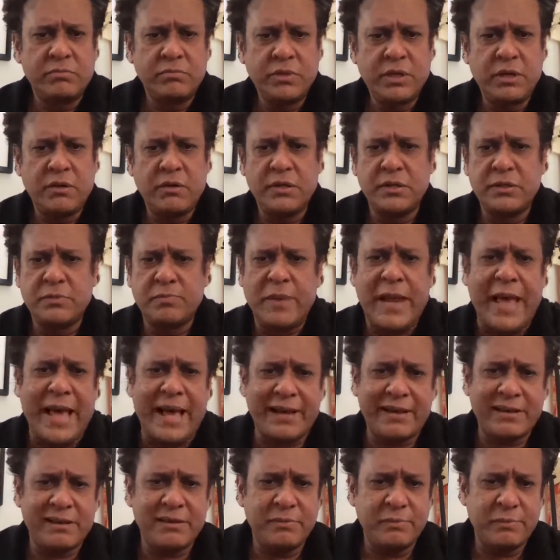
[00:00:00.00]
You know, it's
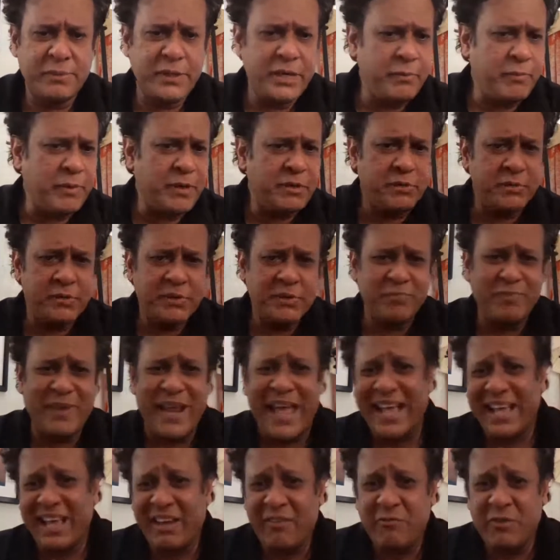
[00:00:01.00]
black. Pretty much, it's
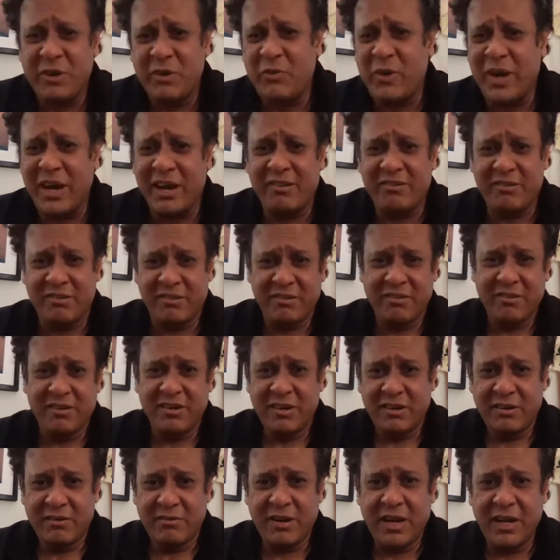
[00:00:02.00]
black everywhere,
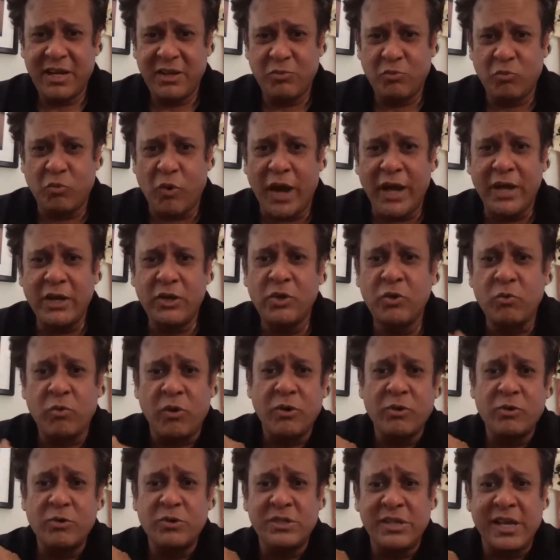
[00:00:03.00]
right? Why do you
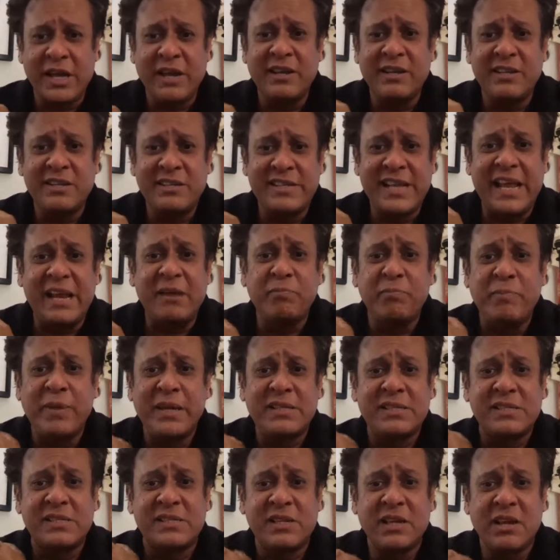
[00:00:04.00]
want to send 10
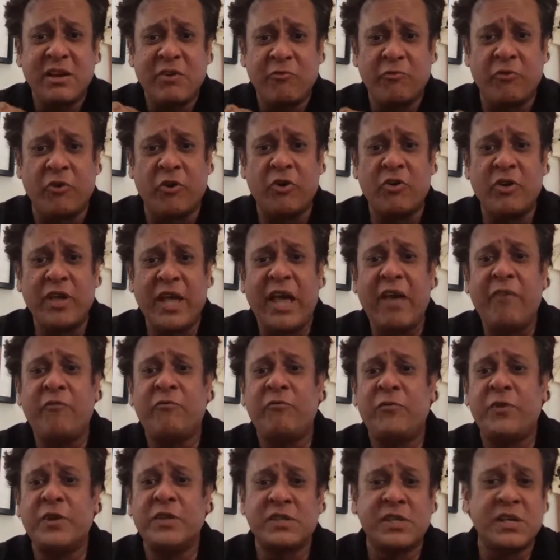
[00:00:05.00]
bits for
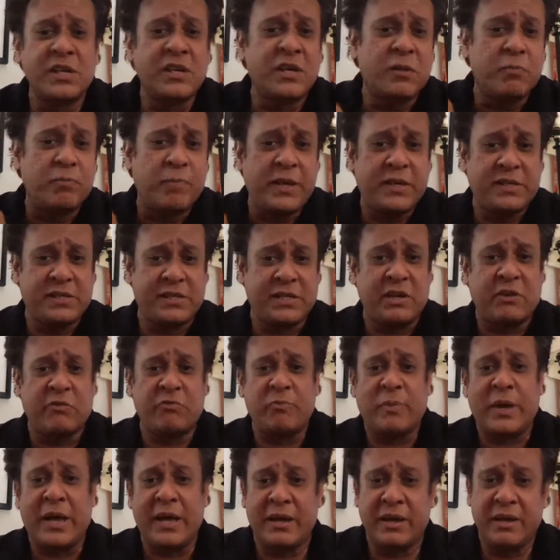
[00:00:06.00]
every single pixel
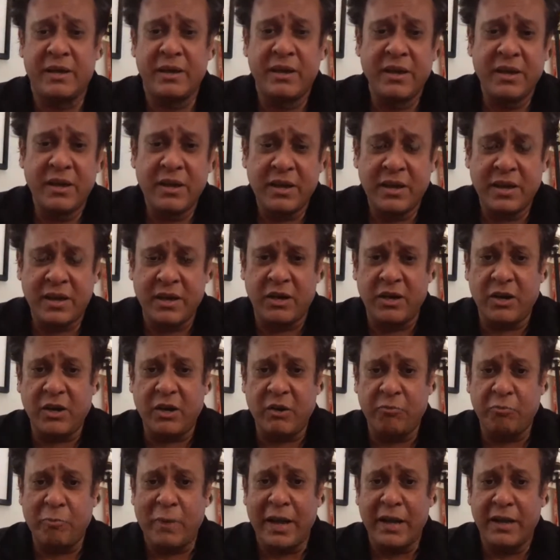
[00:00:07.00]
of
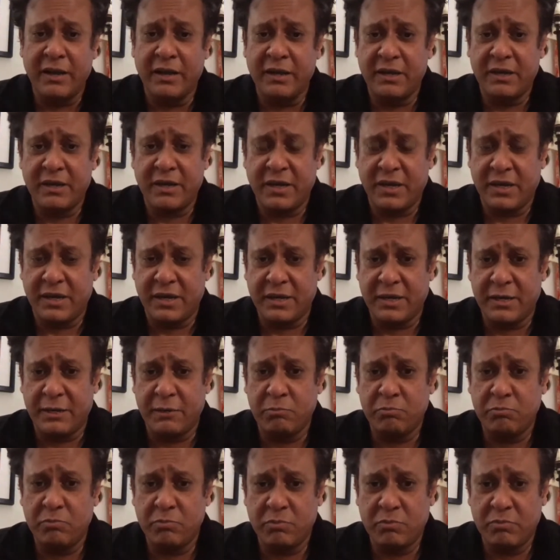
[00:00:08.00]
my
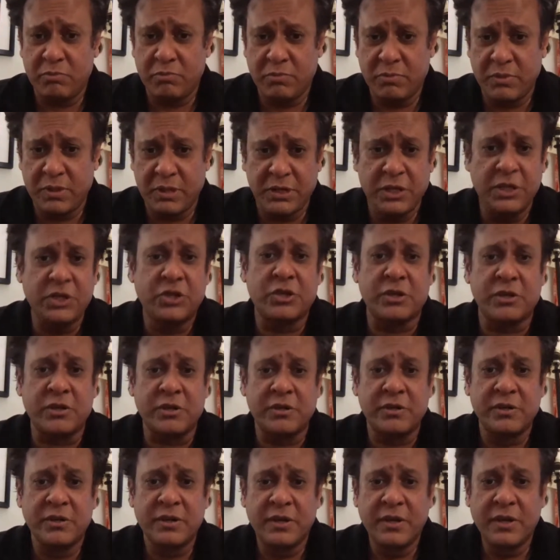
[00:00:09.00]

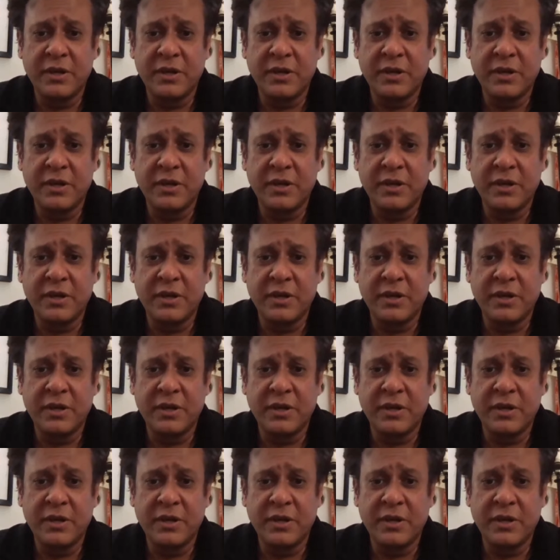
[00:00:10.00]
t-shirt?